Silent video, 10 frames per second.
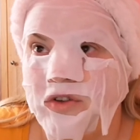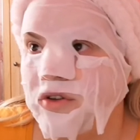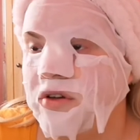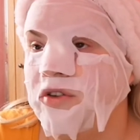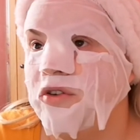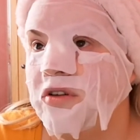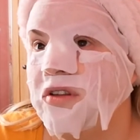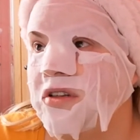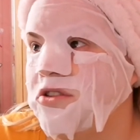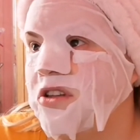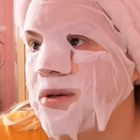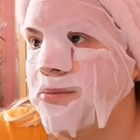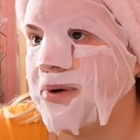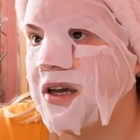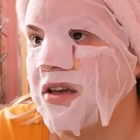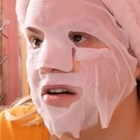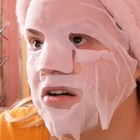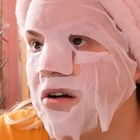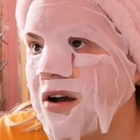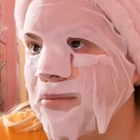You could literally buy
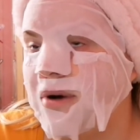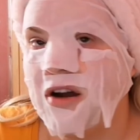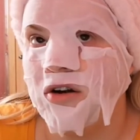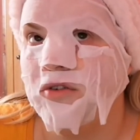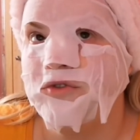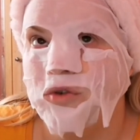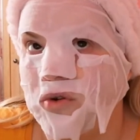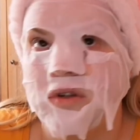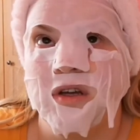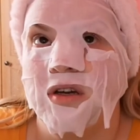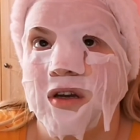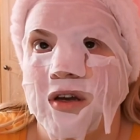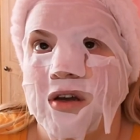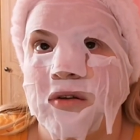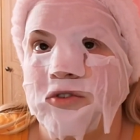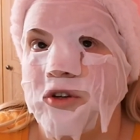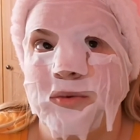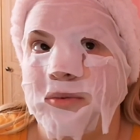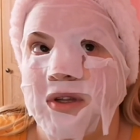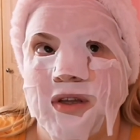her a bar of chocolate and she
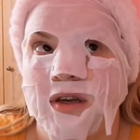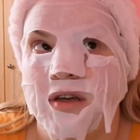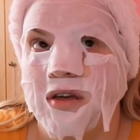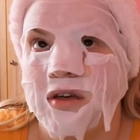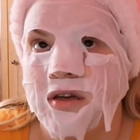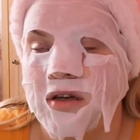would be like,